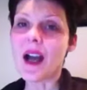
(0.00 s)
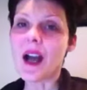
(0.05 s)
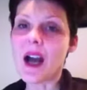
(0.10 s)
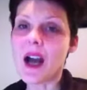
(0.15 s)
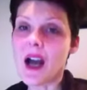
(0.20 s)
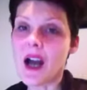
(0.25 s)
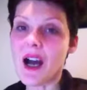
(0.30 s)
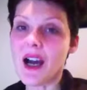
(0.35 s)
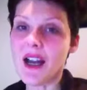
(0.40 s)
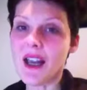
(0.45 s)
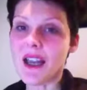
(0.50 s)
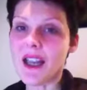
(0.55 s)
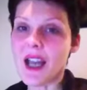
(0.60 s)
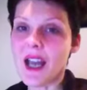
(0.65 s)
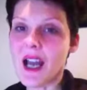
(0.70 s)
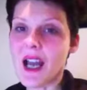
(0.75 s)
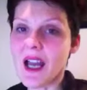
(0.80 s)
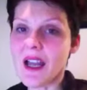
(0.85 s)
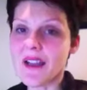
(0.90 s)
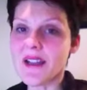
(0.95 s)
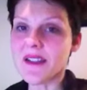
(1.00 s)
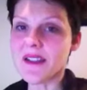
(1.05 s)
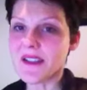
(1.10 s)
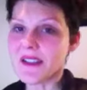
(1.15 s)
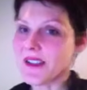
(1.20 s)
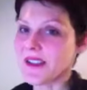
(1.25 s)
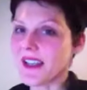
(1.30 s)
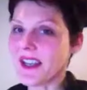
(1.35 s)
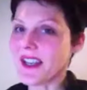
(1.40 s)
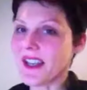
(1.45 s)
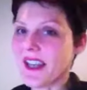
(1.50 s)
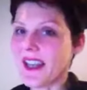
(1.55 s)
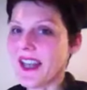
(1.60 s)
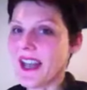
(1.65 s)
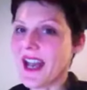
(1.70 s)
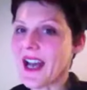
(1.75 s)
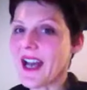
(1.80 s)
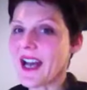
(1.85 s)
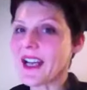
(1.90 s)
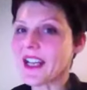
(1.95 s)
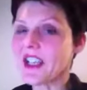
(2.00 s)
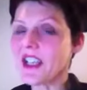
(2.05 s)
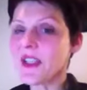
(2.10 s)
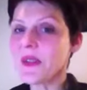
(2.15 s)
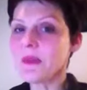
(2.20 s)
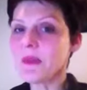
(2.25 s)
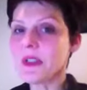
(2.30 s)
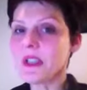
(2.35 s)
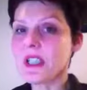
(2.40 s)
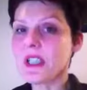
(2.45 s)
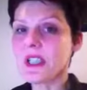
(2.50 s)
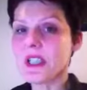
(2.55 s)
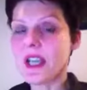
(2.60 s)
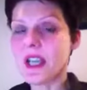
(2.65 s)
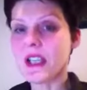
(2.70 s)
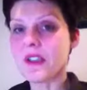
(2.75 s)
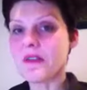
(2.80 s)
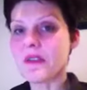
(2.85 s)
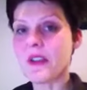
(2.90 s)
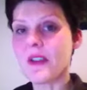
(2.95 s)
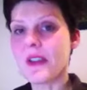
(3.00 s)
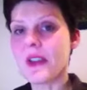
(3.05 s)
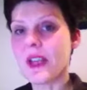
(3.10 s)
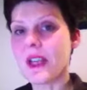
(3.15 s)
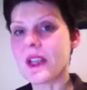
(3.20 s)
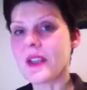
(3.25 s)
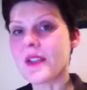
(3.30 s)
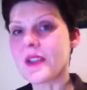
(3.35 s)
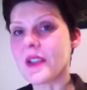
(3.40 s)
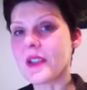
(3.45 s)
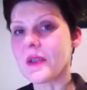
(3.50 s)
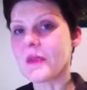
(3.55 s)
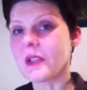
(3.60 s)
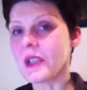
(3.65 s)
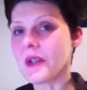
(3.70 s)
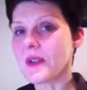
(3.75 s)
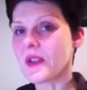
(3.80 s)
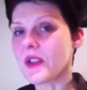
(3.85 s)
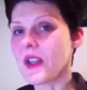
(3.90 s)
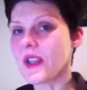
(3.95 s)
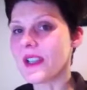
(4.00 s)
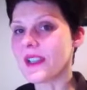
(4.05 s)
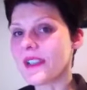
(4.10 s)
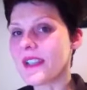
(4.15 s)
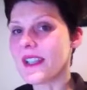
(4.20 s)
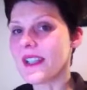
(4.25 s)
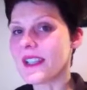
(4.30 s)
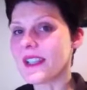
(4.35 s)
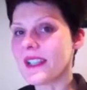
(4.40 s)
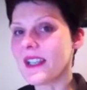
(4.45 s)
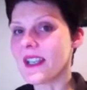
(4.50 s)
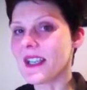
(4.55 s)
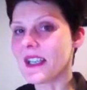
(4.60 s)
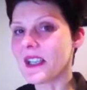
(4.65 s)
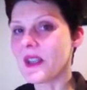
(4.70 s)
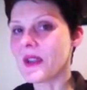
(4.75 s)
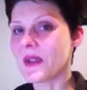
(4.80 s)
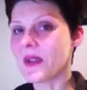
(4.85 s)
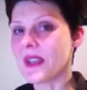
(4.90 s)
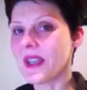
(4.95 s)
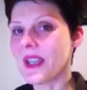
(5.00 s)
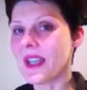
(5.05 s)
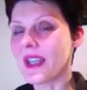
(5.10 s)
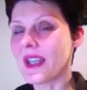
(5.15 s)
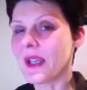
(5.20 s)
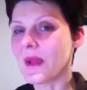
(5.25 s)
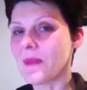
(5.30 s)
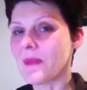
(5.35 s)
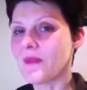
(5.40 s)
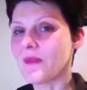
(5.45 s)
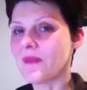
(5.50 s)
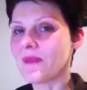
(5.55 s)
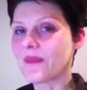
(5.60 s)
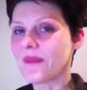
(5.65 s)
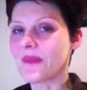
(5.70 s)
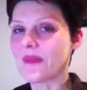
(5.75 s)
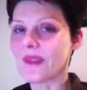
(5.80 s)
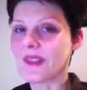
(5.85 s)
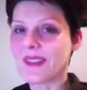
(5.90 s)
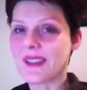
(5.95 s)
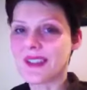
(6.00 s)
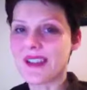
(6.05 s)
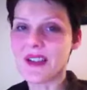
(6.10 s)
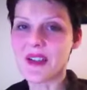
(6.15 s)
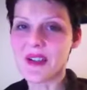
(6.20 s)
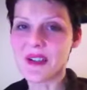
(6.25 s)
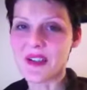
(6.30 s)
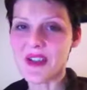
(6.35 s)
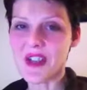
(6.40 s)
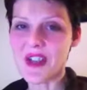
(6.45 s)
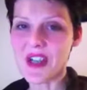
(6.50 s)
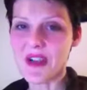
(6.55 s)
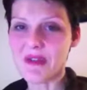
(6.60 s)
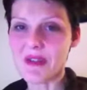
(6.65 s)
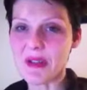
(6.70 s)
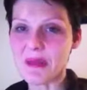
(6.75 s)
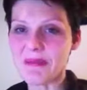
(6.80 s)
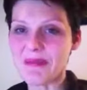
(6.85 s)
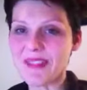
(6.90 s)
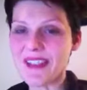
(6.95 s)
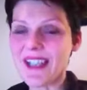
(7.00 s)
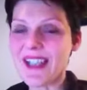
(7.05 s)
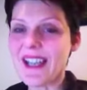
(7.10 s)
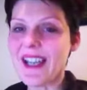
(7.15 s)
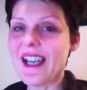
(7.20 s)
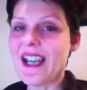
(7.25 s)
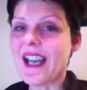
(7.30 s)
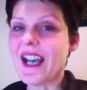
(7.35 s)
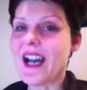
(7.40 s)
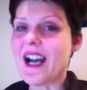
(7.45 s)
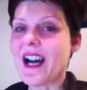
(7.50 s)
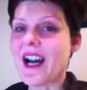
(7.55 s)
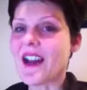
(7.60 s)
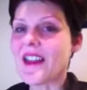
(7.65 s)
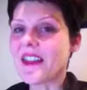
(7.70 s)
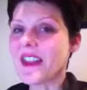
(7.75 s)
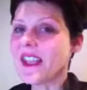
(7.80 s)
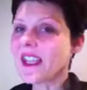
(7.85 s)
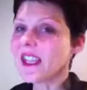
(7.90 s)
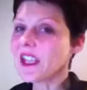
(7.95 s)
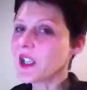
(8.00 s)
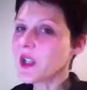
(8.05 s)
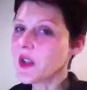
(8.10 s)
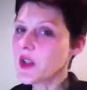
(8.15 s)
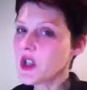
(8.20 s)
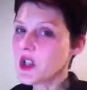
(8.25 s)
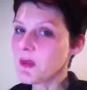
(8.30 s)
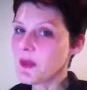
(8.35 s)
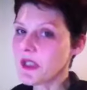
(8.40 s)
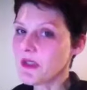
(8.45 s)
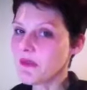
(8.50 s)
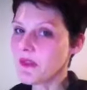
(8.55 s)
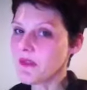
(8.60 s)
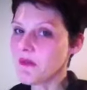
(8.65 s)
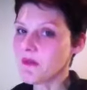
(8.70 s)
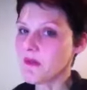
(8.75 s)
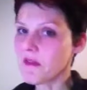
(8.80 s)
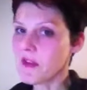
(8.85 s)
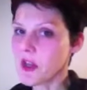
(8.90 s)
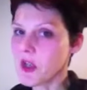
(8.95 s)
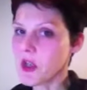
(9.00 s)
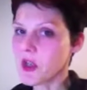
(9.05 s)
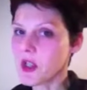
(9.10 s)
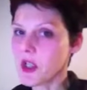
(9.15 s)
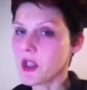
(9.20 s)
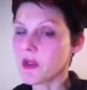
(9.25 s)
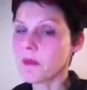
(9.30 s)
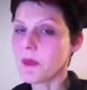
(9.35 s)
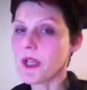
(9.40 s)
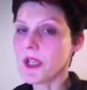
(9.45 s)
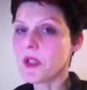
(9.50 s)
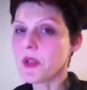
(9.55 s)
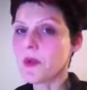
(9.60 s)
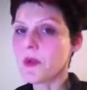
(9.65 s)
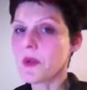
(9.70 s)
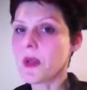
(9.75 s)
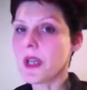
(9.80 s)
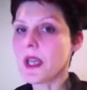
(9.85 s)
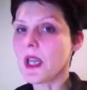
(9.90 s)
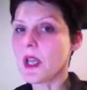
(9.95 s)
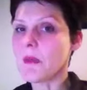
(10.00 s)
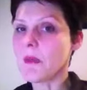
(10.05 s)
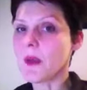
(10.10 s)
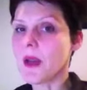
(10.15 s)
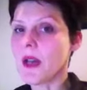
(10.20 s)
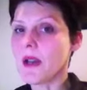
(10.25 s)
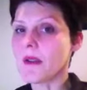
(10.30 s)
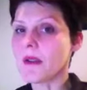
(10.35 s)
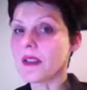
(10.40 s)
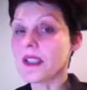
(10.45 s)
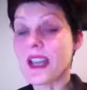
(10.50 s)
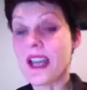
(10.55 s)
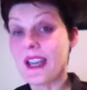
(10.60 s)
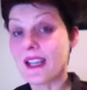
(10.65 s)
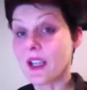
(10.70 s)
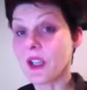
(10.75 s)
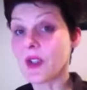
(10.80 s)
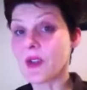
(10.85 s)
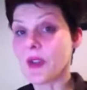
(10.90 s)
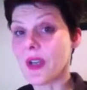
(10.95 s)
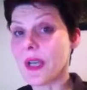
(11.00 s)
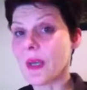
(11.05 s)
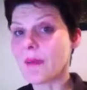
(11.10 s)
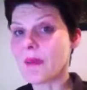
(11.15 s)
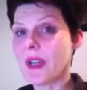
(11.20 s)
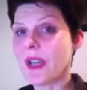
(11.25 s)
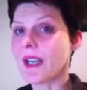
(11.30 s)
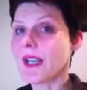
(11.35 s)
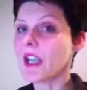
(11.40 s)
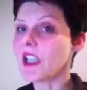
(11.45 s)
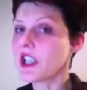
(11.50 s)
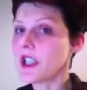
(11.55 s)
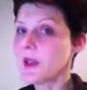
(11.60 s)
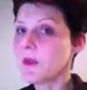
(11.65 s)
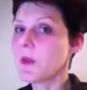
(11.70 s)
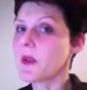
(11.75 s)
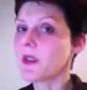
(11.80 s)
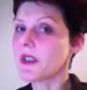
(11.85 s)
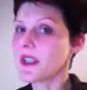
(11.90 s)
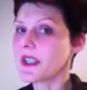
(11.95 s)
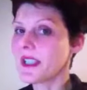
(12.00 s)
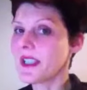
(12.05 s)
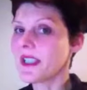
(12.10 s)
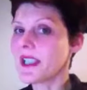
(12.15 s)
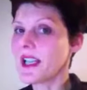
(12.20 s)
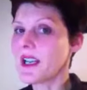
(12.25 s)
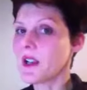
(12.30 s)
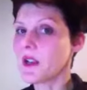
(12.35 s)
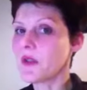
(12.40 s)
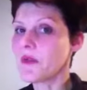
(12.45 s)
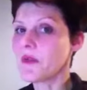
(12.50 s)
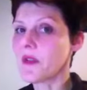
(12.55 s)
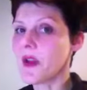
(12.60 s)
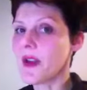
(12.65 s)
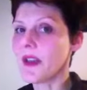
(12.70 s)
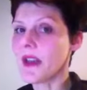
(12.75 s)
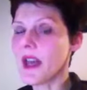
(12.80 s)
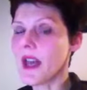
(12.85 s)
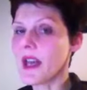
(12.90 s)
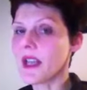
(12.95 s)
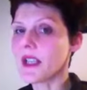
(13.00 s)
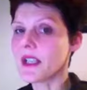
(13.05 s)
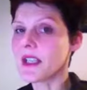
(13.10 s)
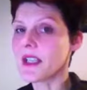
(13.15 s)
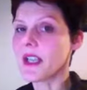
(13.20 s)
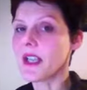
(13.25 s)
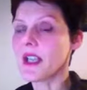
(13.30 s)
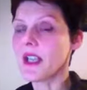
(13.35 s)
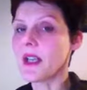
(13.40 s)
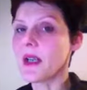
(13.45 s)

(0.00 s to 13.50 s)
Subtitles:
Hi, this is Nicky. I just wanted to add a few things to what I was trying to say tonight on the chat room. I think I caused a bit of confusion by talking about anchoring, and I just wanted to clarify that